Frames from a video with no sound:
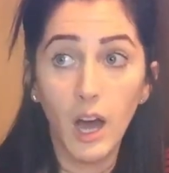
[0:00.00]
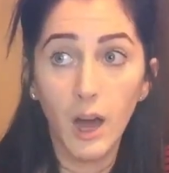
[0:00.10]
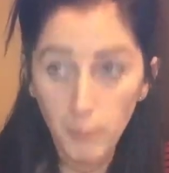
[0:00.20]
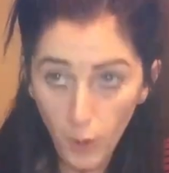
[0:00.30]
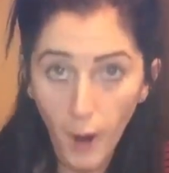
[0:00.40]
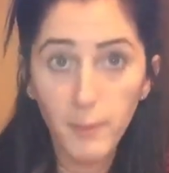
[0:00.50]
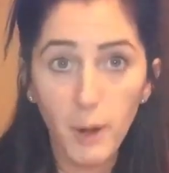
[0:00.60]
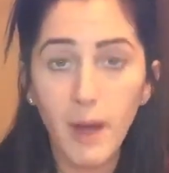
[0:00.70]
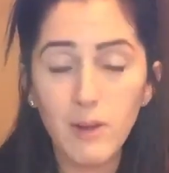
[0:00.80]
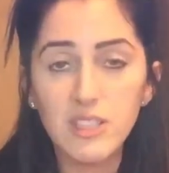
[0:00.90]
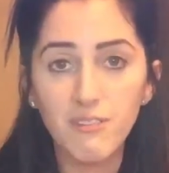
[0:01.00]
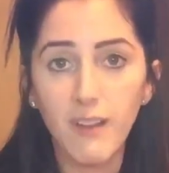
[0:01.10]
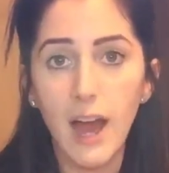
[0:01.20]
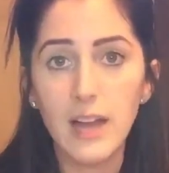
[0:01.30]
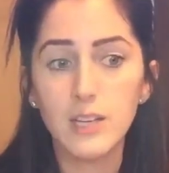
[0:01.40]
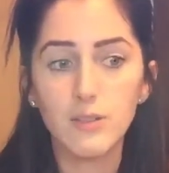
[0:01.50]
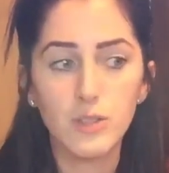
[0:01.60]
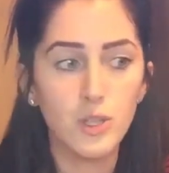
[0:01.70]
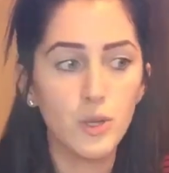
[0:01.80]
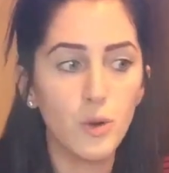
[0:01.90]
a proper amount of
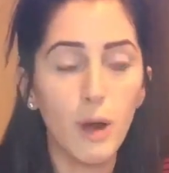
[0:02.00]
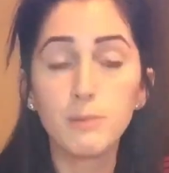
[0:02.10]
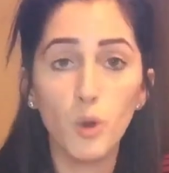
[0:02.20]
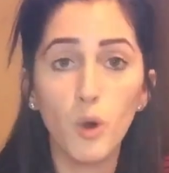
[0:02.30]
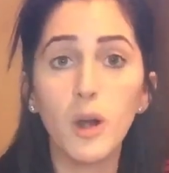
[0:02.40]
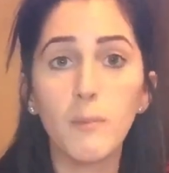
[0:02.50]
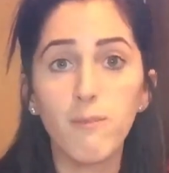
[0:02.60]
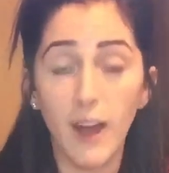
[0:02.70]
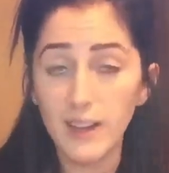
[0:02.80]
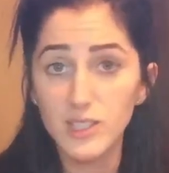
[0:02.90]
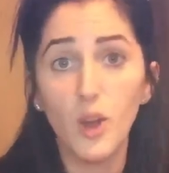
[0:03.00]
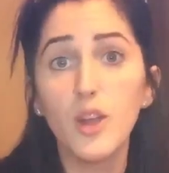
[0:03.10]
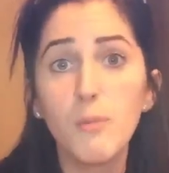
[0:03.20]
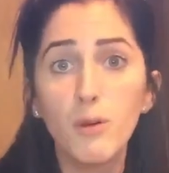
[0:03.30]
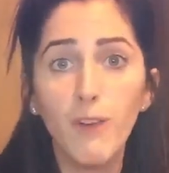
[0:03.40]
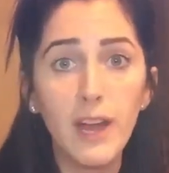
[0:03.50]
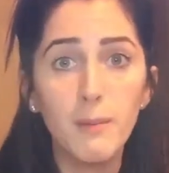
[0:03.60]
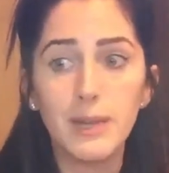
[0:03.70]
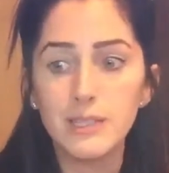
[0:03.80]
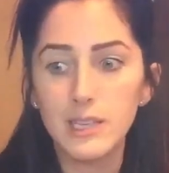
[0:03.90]
fat, to absorb fat-soluble
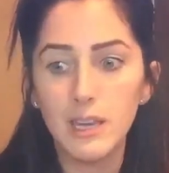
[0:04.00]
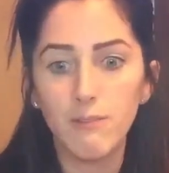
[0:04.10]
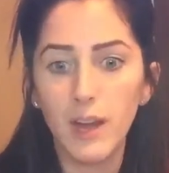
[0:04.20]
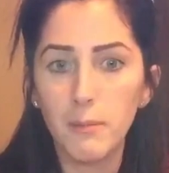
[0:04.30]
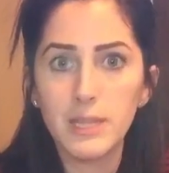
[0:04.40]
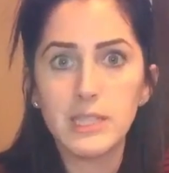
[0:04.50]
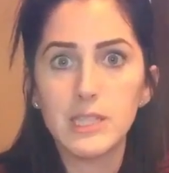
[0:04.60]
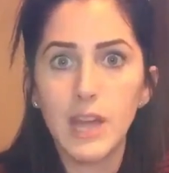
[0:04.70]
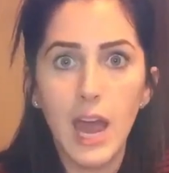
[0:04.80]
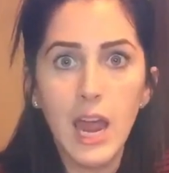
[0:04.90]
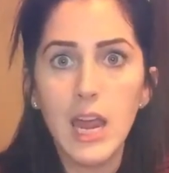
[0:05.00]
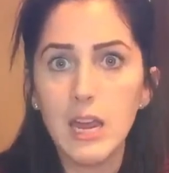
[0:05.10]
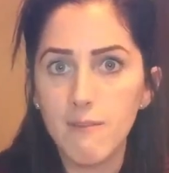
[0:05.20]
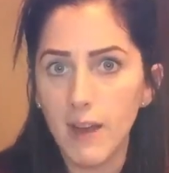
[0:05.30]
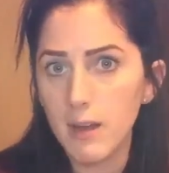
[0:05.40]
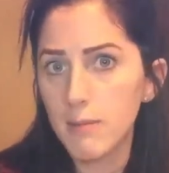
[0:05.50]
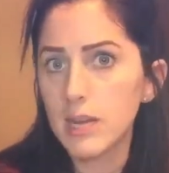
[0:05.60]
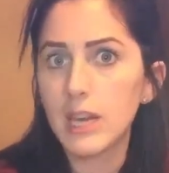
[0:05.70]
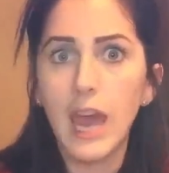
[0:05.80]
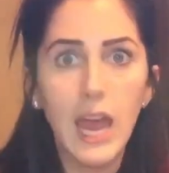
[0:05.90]
vitamins like vitamins A,
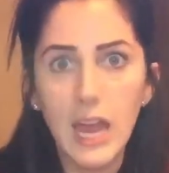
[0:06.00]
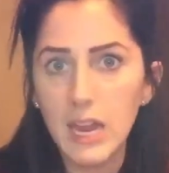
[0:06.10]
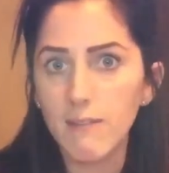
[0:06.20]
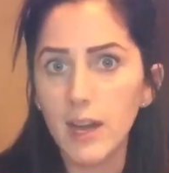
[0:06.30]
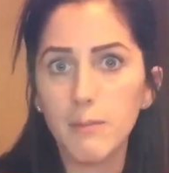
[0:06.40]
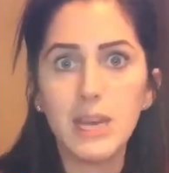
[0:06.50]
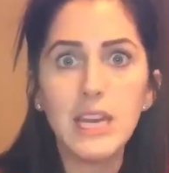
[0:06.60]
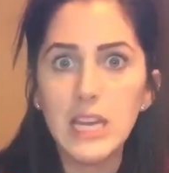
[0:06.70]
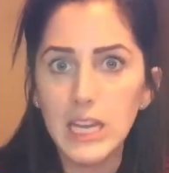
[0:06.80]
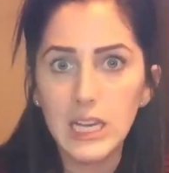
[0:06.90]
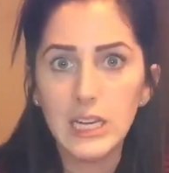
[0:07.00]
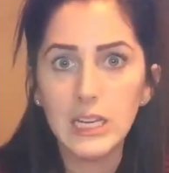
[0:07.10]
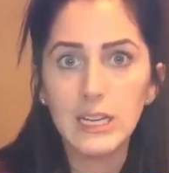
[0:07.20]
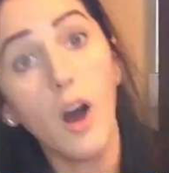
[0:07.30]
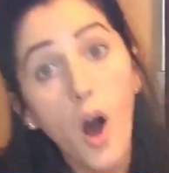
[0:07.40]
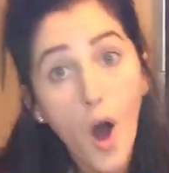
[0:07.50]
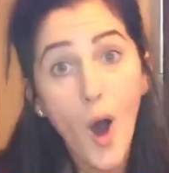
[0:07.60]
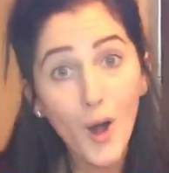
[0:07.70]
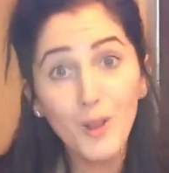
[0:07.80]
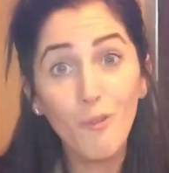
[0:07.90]
vitamin K, vitamin E,
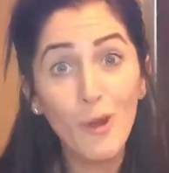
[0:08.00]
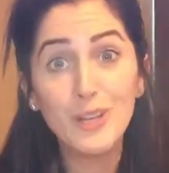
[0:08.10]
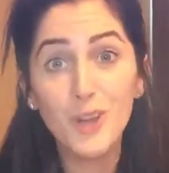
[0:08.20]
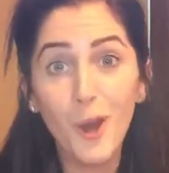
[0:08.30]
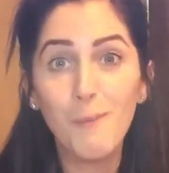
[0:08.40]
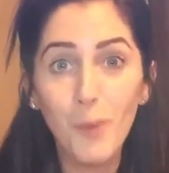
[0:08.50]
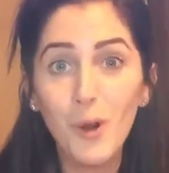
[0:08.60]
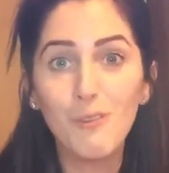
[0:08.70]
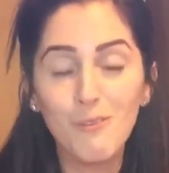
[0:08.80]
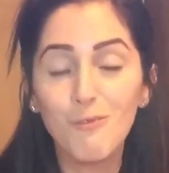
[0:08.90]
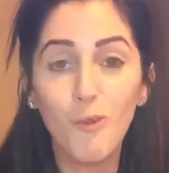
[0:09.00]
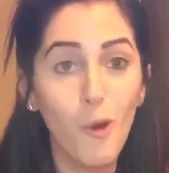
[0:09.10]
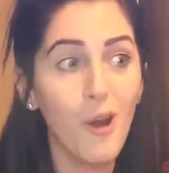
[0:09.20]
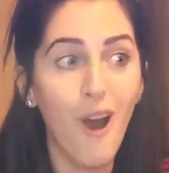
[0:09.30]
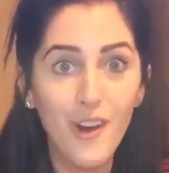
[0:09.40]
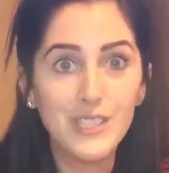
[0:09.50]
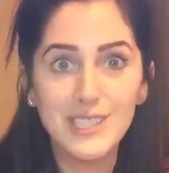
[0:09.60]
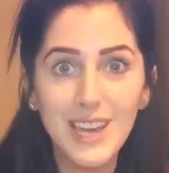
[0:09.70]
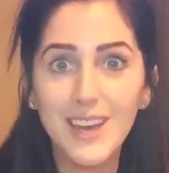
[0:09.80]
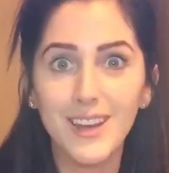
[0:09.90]
all of which are important for our
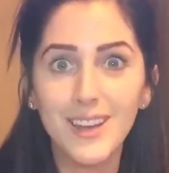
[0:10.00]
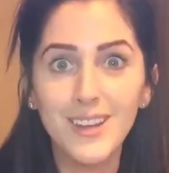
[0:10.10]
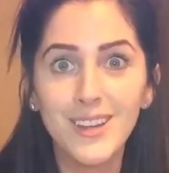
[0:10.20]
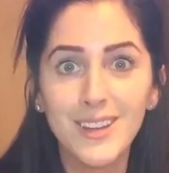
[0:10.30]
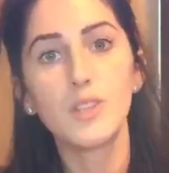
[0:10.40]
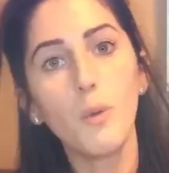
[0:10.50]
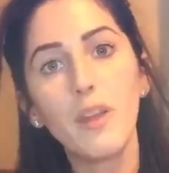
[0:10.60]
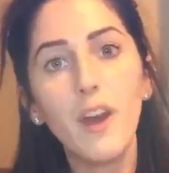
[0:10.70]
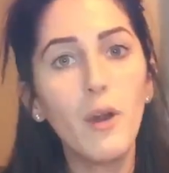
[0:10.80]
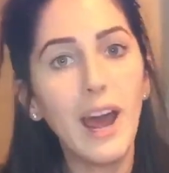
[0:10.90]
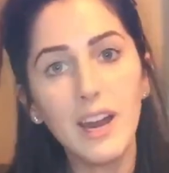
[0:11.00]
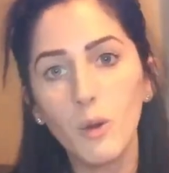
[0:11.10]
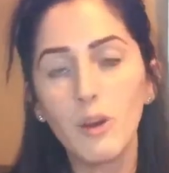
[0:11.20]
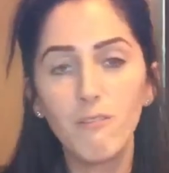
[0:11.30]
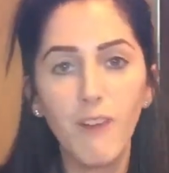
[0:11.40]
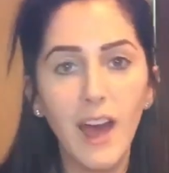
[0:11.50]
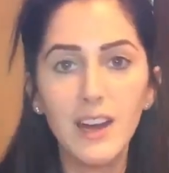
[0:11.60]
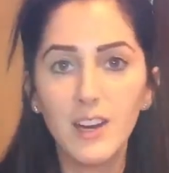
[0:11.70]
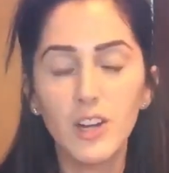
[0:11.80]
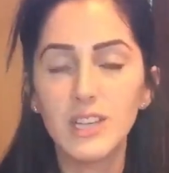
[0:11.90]
skin. So without adequate
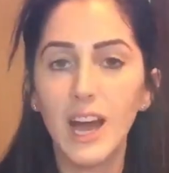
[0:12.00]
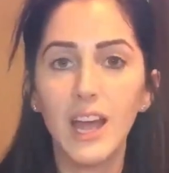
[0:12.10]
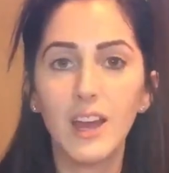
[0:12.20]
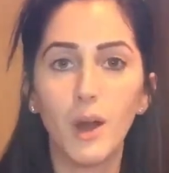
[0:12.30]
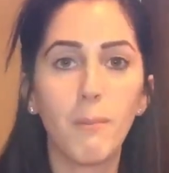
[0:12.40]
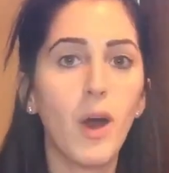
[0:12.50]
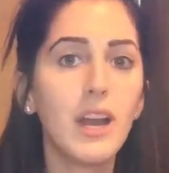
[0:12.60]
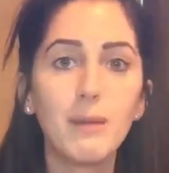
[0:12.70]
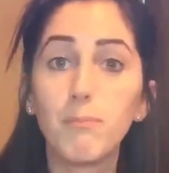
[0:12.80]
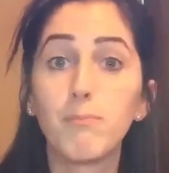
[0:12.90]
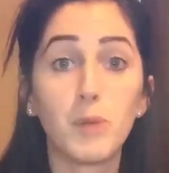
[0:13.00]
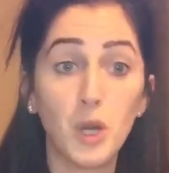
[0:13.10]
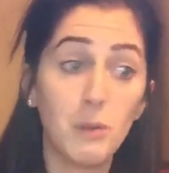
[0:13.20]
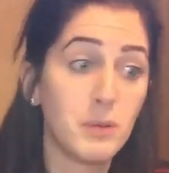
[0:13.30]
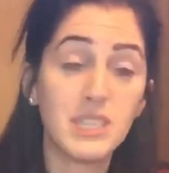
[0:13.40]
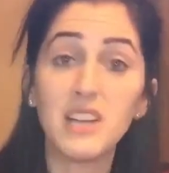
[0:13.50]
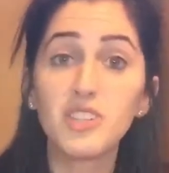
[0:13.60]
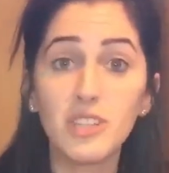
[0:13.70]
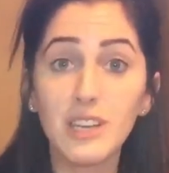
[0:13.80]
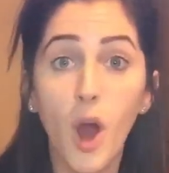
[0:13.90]
fat in our diet, our body could
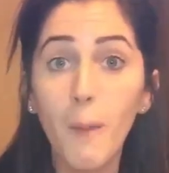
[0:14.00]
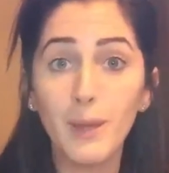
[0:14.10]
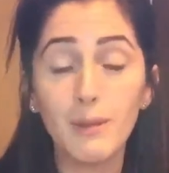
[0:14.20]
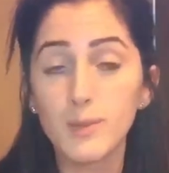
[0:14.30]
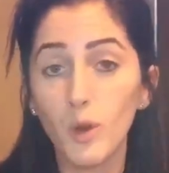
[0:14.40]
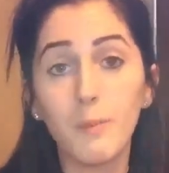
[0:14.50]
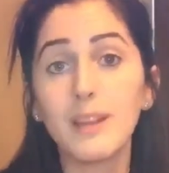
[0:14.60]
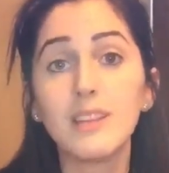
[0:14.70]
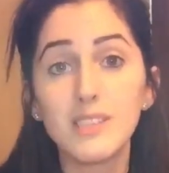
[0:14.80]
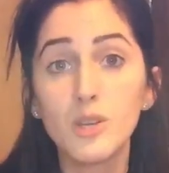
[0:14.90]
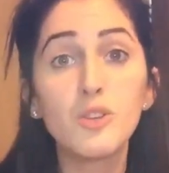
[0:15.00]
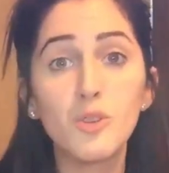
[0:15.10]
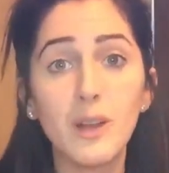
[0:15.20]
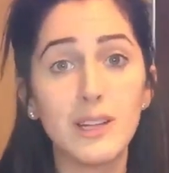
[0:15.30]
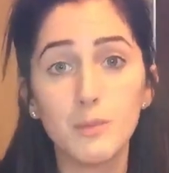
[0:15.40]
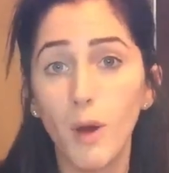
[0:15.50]
potentially not be absorbing these nutrients